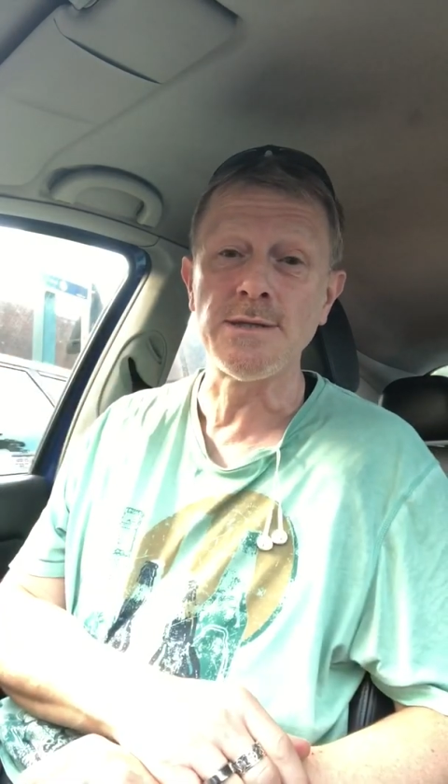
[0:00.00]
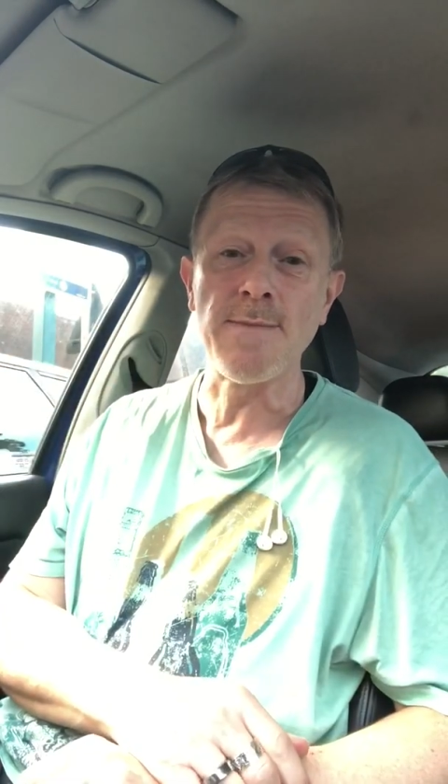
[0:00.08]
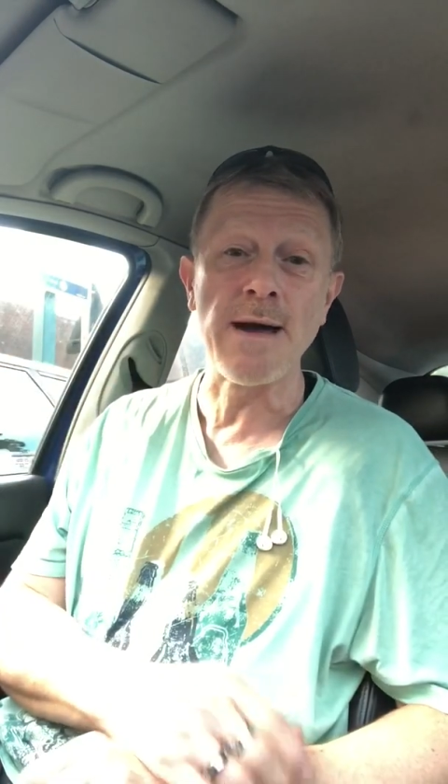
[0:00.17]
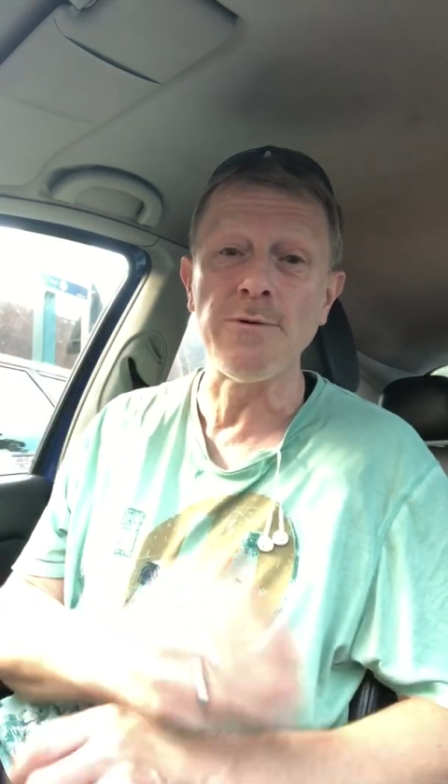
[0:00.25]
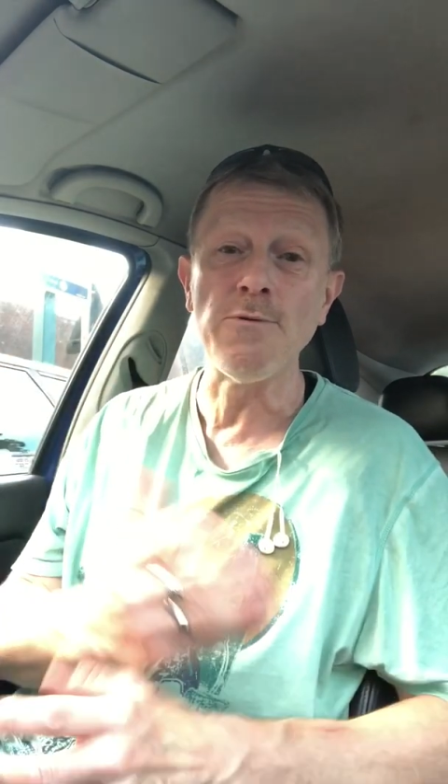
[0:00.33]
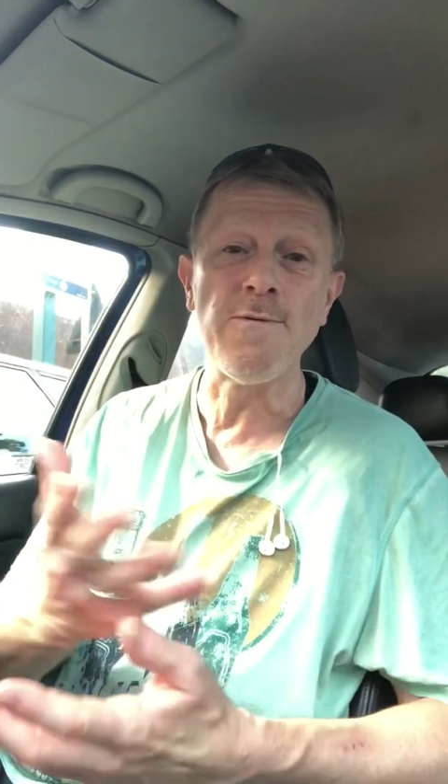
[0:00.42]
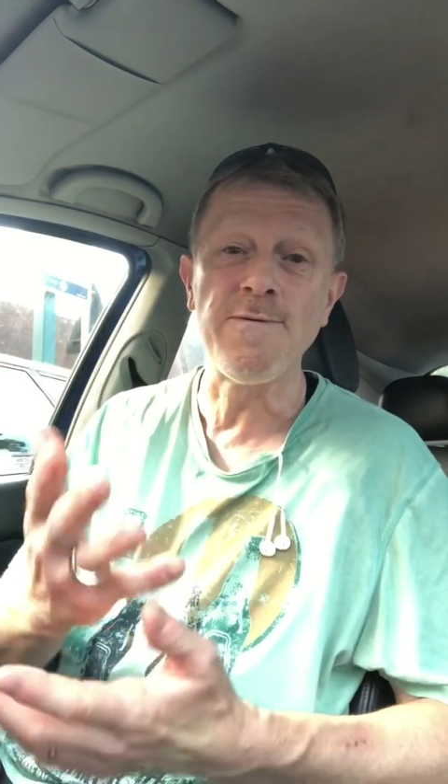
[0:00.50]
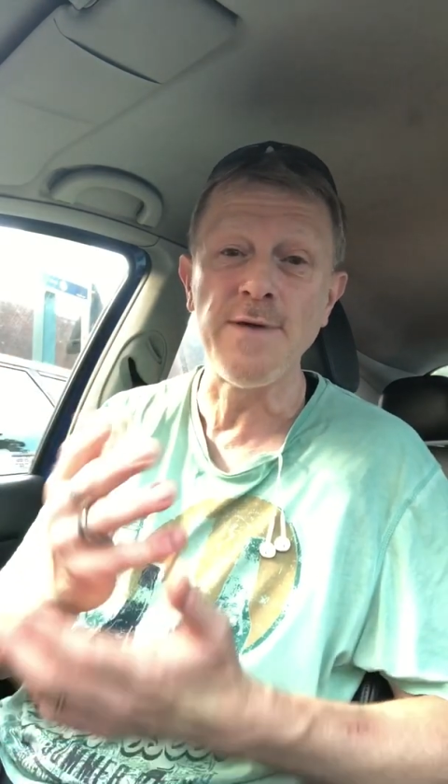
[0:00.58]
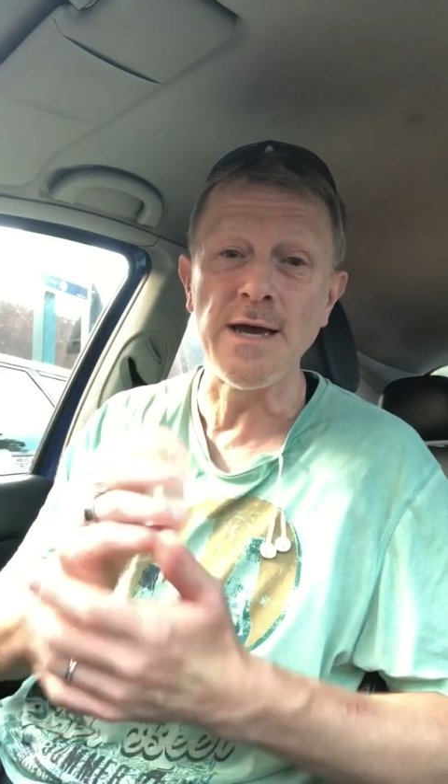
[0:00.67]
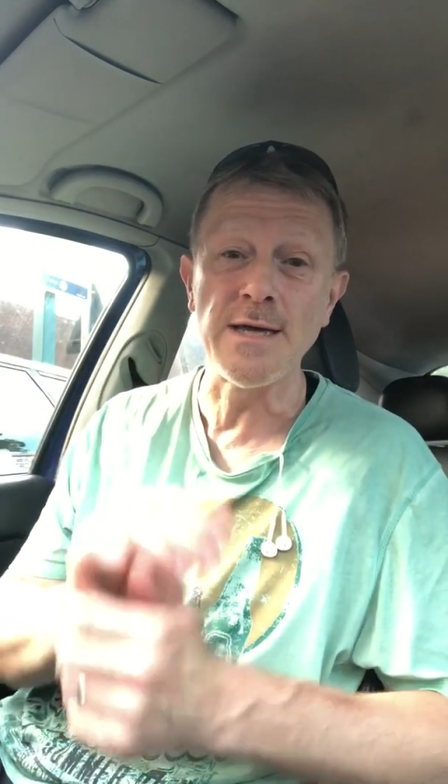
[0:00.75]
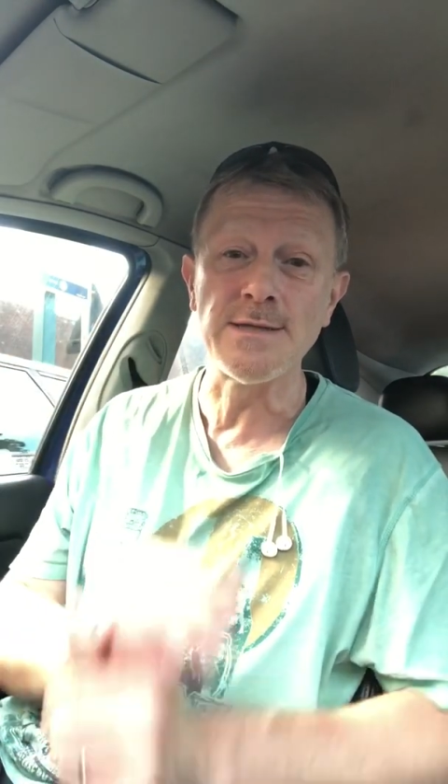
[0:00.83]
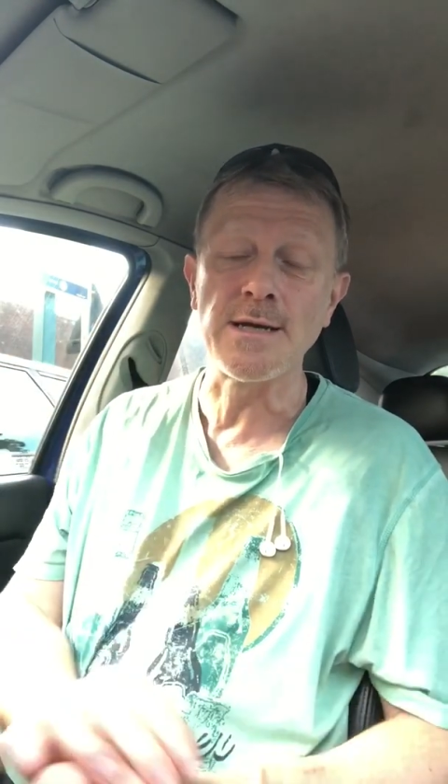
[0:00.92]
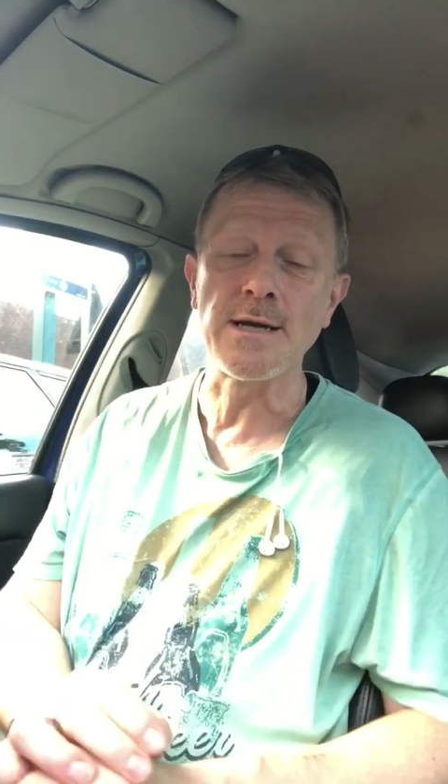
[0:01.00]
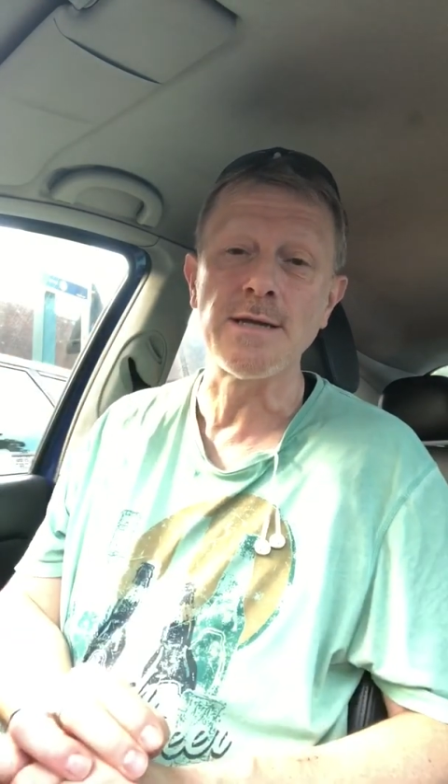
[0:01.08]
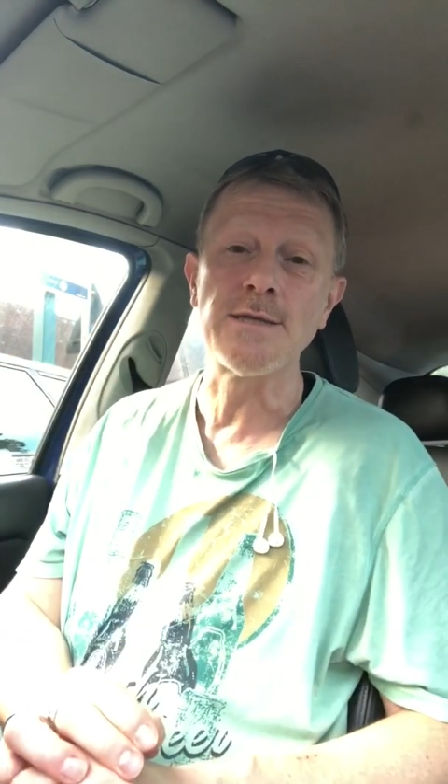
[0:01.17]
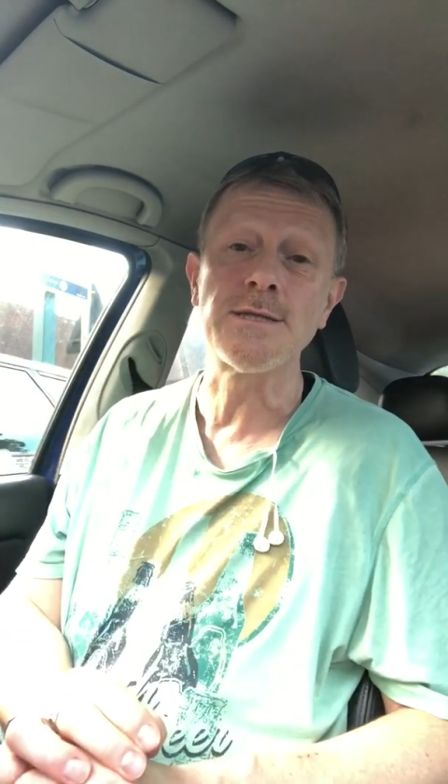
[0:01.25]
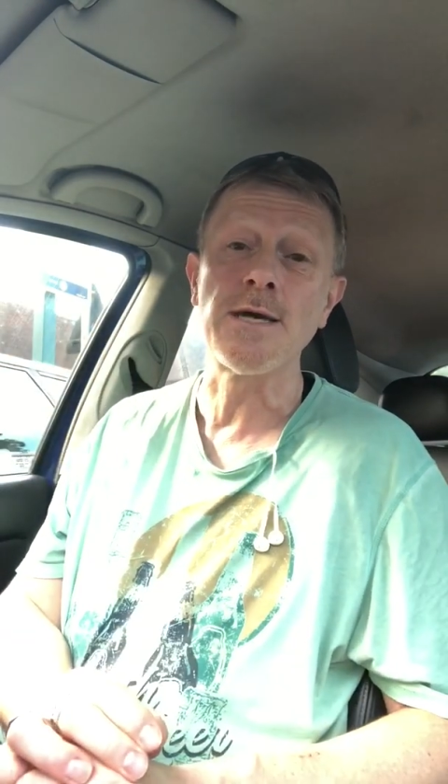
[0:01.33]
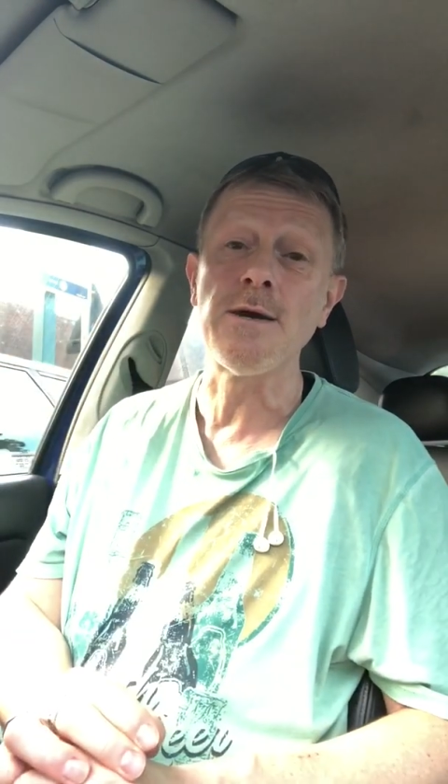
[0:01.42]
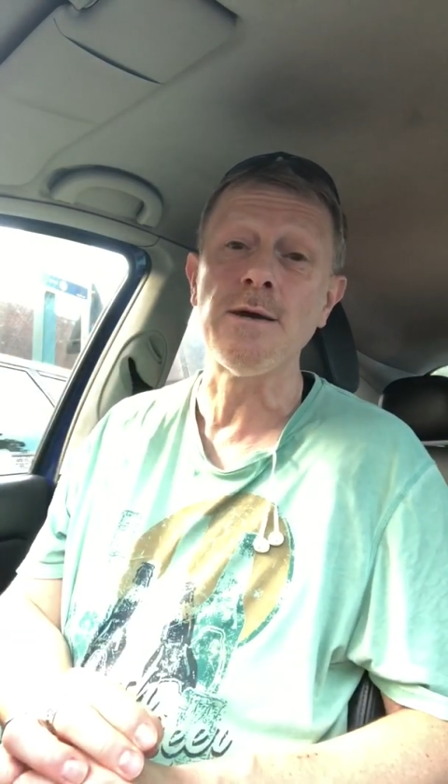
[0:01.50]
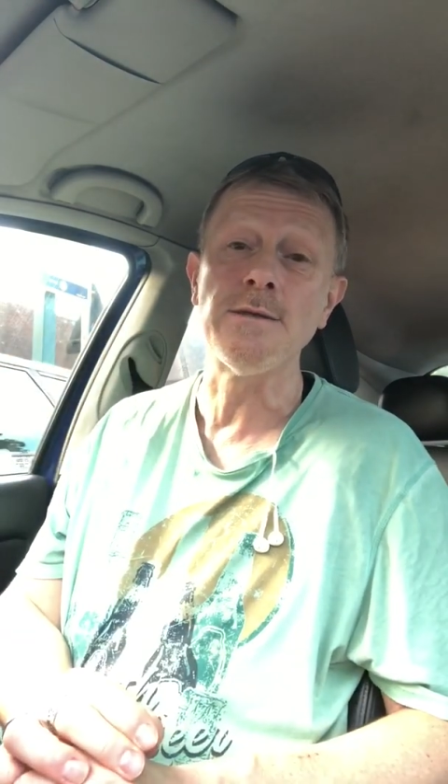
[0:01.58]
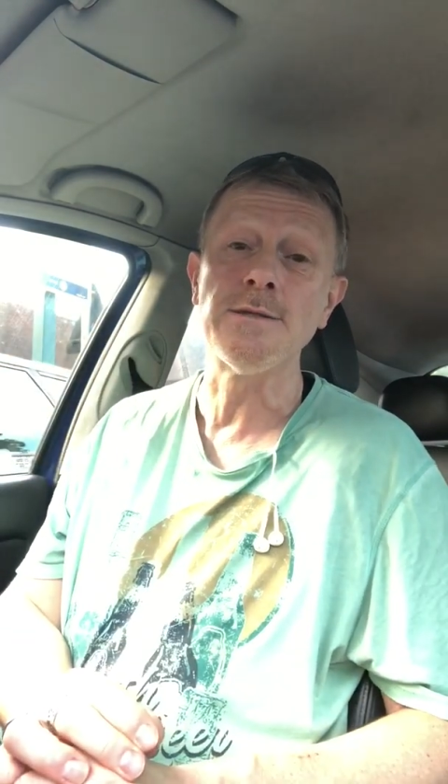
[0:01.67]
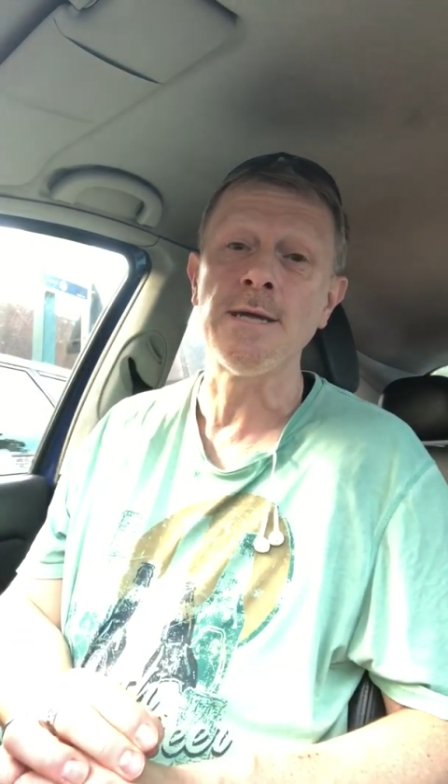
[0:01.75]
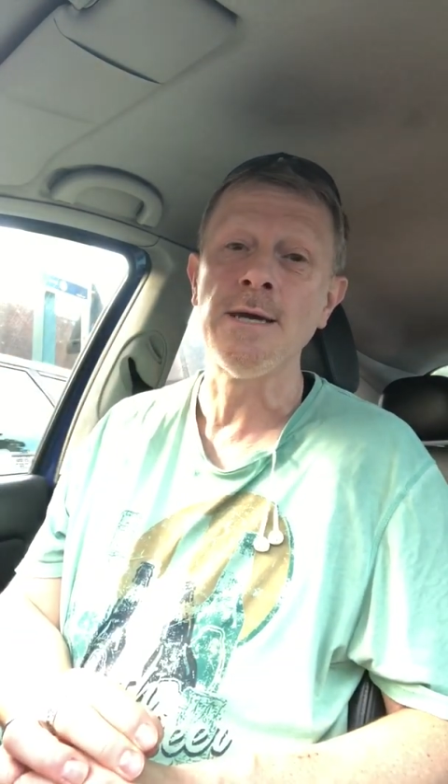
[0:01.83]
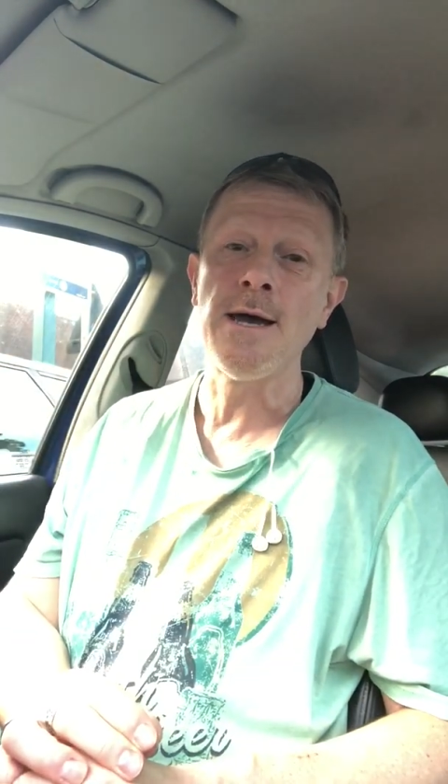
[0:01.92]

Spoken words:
about your fears and concerns.